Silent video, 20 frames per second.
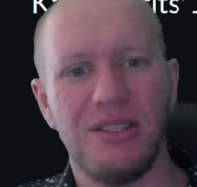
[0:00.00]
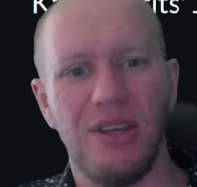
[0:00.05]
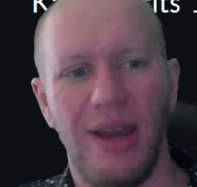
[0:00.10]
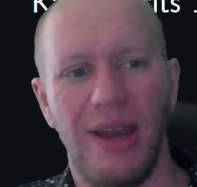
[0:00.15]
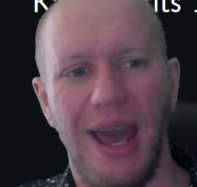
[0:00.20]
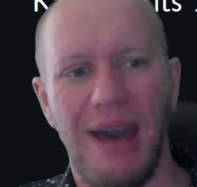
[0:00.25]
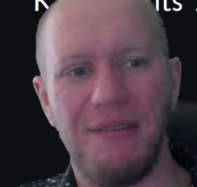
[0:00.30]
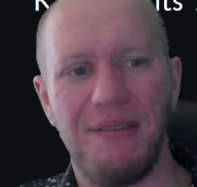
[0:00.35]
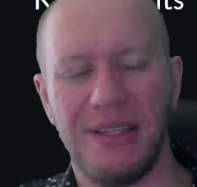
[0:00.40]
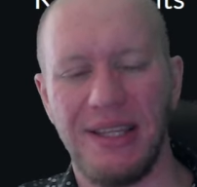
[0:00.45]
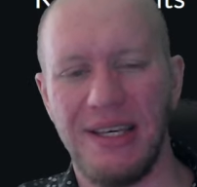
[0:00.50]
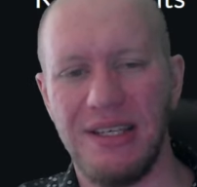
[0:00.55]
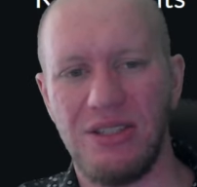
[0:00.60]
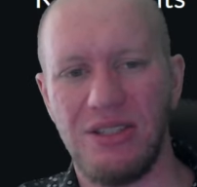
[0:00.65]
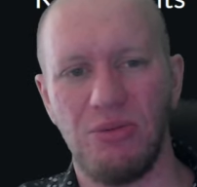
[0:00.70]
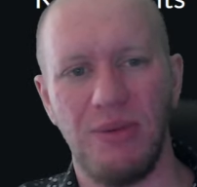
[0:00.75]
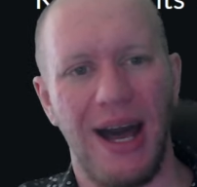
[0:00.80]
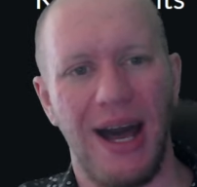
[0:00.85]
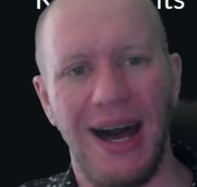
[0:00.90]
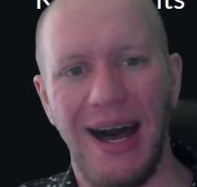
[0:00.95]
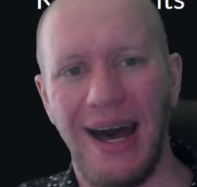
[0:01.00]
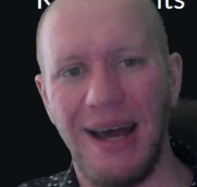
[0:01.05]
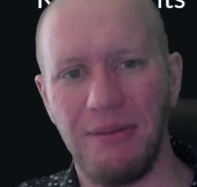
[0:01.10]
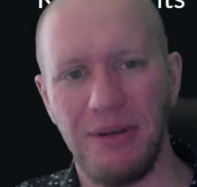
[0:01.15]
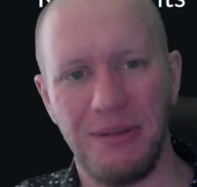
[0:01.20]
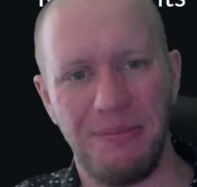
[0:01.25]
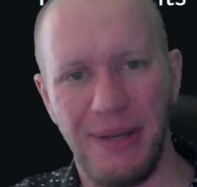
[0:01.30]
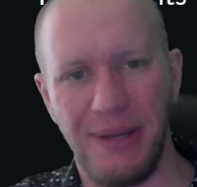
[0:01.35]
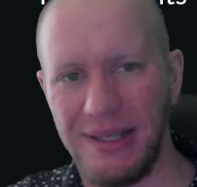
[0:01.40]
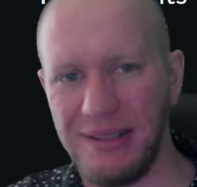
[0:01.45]
So having this
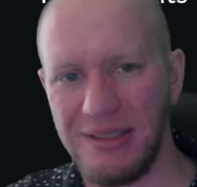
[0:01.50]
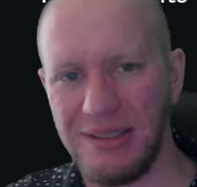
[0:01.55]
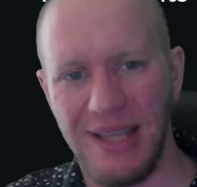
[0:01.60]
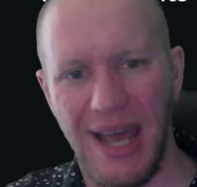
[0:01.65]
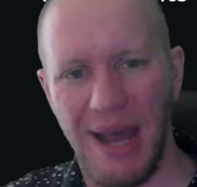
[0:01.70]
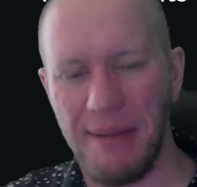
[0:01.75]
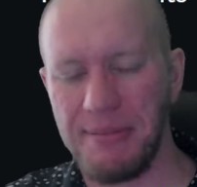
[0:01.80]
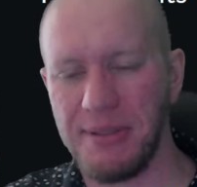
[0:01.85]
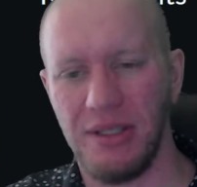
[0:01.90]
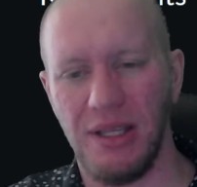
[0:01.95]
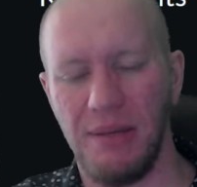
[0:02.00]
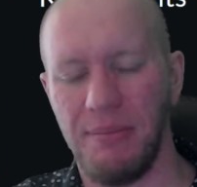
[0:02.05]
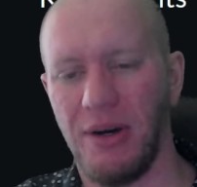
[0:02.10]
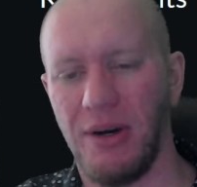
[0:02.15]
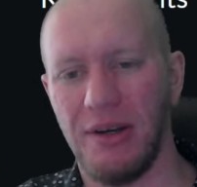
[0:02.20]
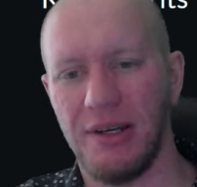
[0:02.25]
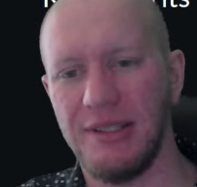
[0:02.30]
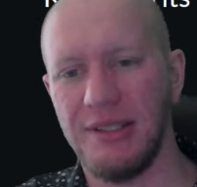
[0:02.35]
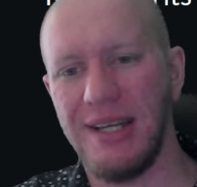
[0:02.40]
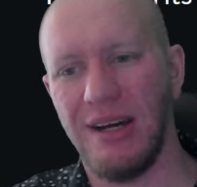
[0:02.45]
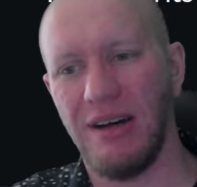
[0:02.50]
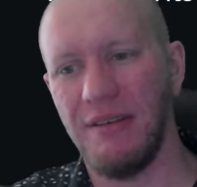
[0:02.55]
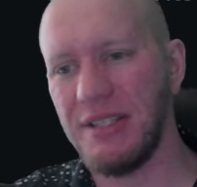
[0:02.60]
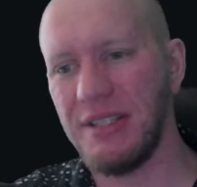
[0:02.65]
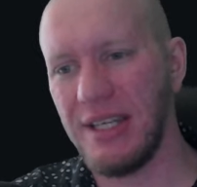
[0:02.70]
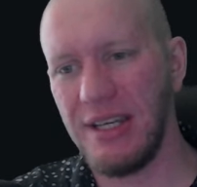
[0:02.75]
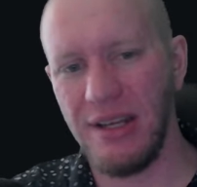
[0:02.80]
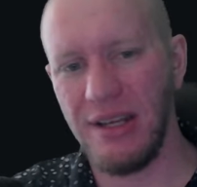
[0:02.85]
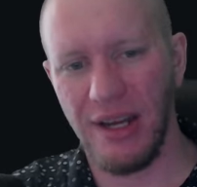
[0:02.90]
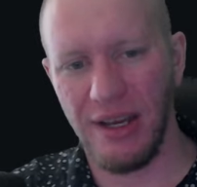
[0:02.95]
art would be absolutely bonkers. Now,
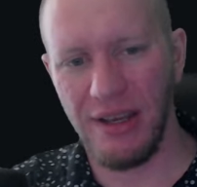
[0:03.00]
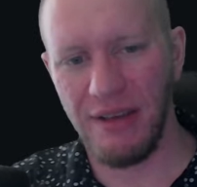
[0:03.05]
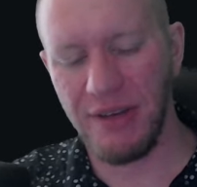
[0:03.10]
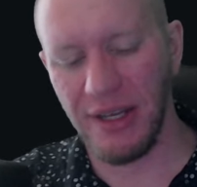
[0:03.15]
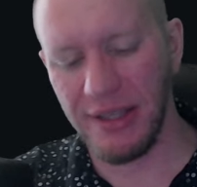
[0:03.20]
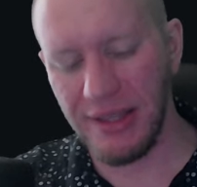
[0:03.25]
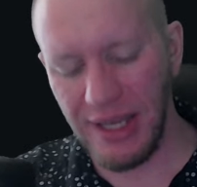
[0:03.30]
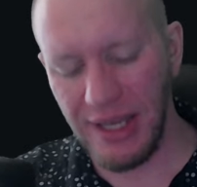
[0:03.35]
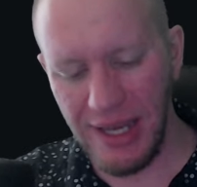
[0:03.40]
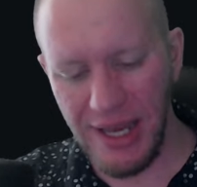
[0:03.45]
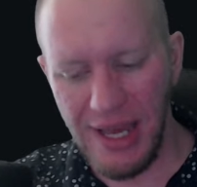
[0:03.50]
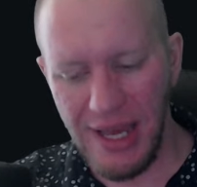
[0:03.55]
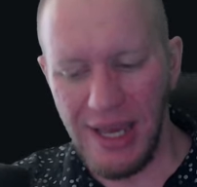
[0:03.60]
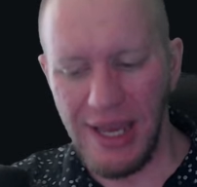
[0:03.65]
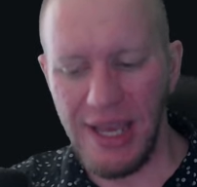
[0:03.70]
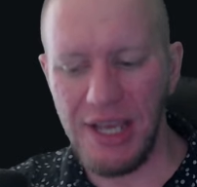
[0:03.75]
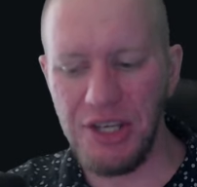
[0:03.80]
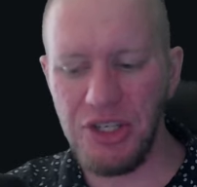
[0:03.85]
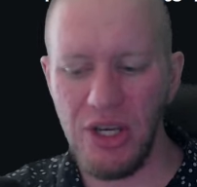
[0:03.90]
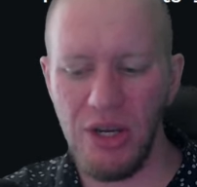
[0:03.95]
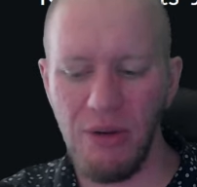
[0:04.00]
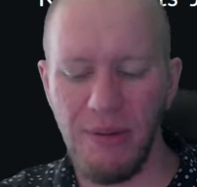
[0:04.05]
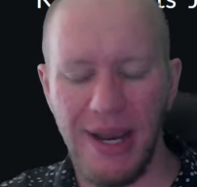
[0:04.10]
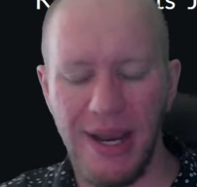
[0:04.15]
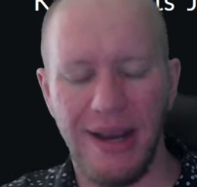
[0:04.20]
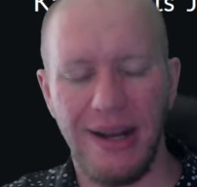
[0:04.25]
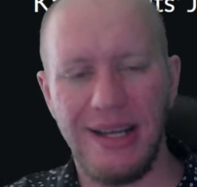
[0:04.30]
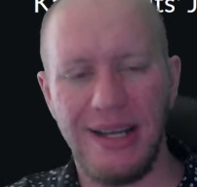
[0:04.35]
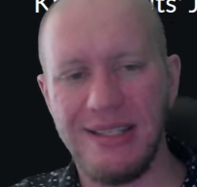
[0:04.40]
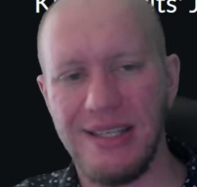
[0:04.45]
obviously, you've got the issue
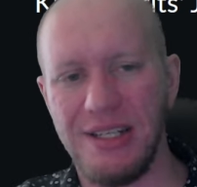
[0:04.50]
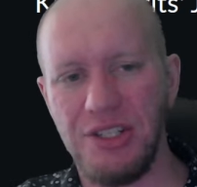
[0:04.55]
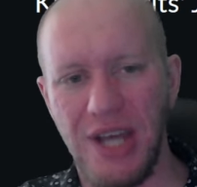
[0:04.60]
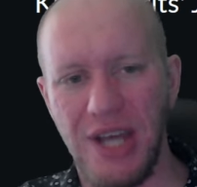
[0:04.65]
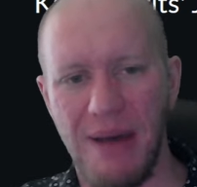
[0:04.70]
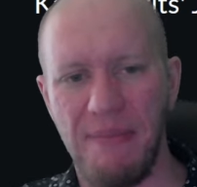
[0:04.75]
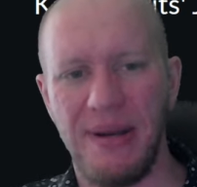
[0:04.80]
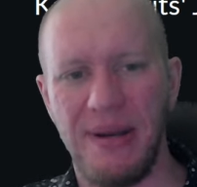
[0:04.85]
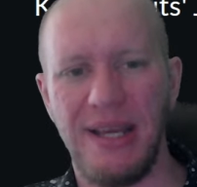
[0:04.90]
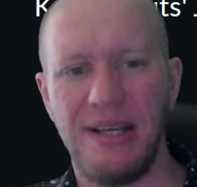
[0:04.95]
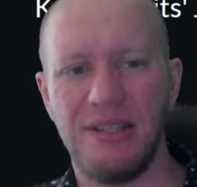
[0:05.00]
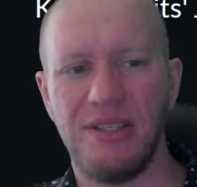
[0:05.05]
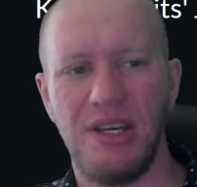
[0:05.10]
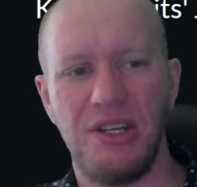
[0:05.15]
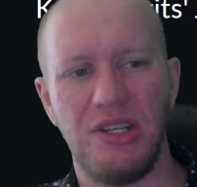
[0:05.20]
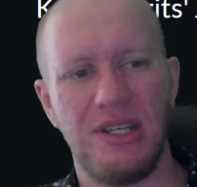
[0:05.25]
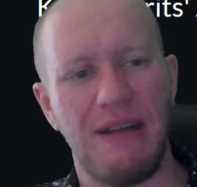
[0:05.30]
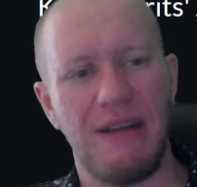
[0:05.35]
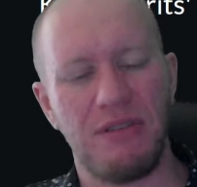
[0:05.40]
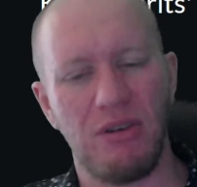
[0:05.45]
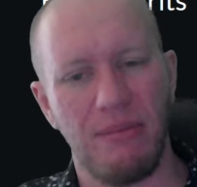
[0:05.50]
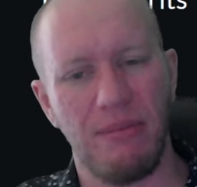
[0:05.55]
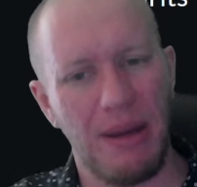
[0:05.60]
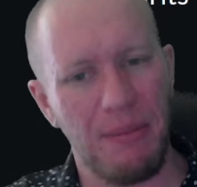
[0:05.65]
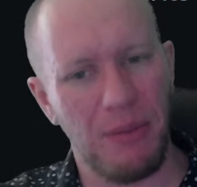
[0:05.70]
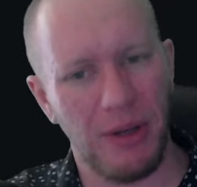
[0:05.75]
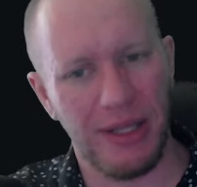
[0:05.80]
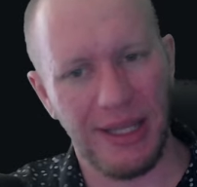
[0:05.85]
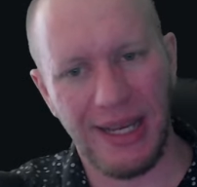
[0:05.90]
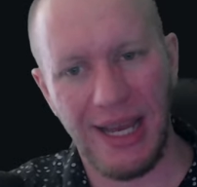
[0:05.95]
where it is in Japanese. So you just have to
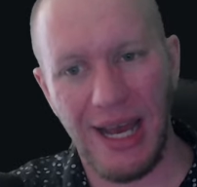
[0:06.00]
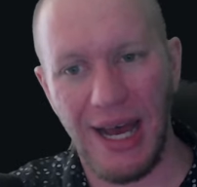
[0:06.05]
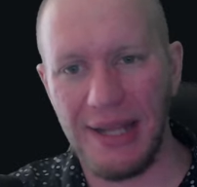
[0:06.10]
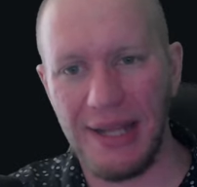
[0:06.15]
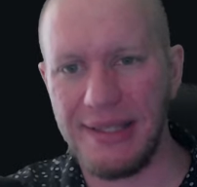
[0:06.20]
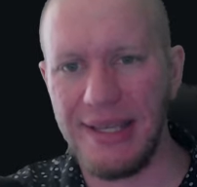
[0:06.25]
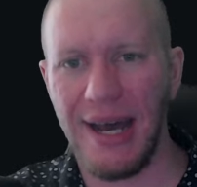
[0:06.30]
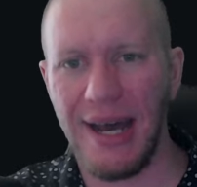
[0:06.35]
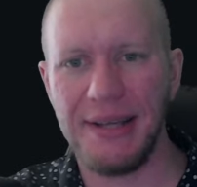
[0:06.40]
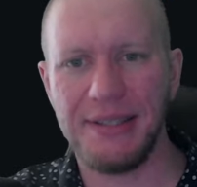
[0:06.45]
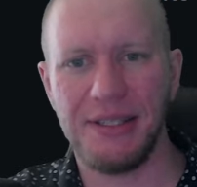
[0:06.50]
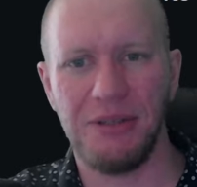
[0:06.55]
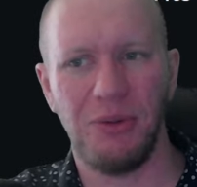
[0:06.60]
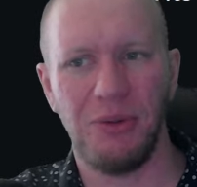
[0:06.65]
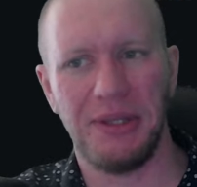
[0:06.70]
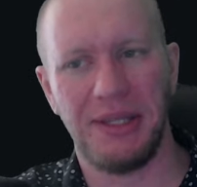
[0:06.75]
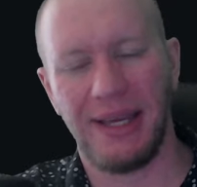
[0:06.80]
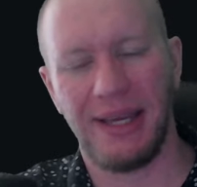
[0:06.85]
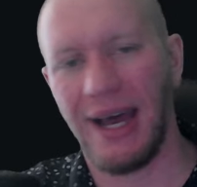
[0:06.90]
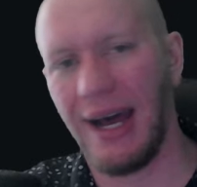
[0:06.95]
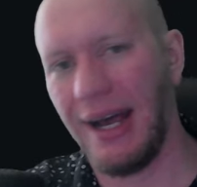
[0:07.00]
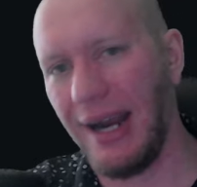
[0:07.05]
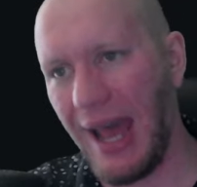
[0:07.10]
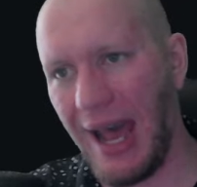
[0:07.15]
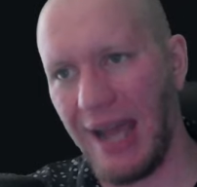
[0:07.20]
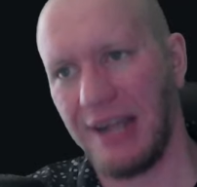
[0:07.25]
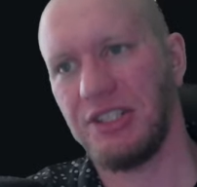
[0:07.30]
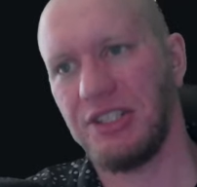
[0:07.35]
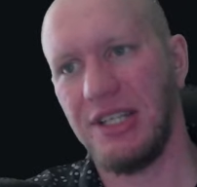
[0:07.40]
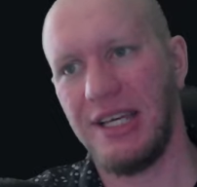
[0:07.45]
remember what the card does and what the card
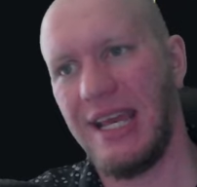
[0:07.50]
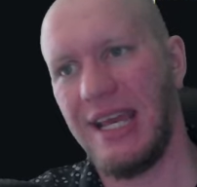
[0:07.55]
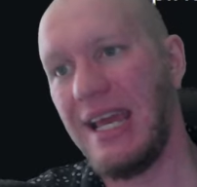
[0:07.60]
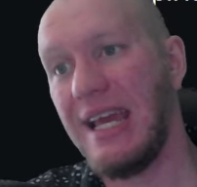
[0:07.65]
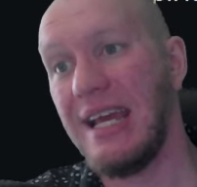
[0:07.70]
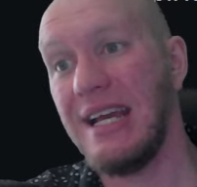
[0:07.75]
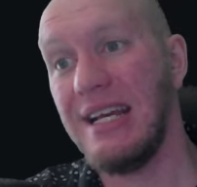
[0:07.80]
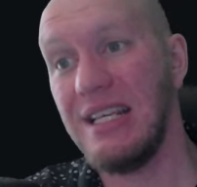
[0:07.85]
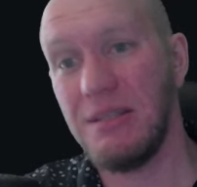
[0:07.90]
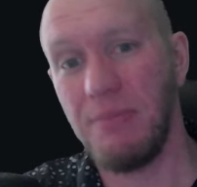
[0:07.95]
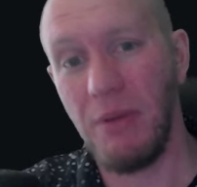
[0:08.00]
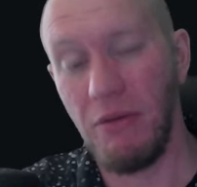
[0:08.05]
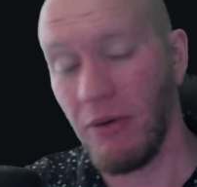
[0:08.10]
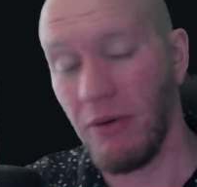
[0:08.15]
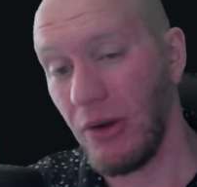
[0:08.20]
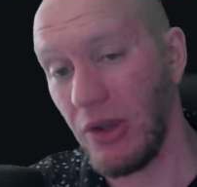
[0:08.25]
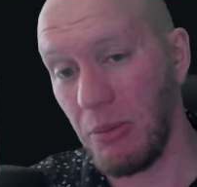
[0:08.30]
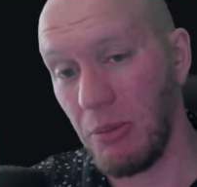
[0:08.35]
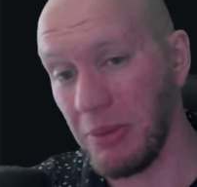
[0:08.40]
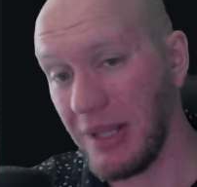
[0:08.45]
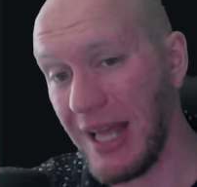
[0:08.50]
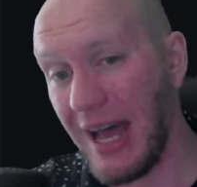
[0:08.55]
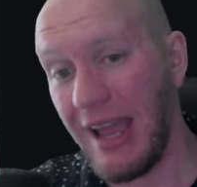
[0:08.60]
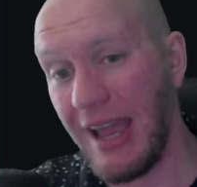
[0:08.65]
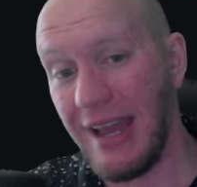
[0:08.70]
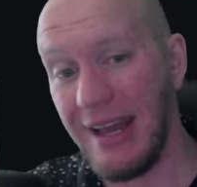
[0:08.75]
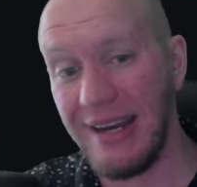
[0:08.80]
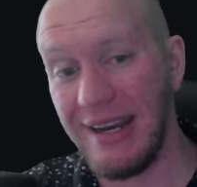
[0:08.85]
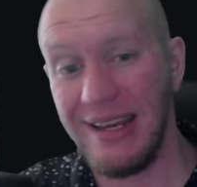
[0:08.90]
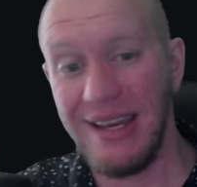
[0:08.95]
actually is before you
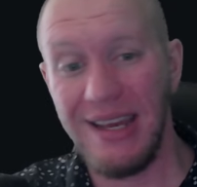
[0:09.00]
play it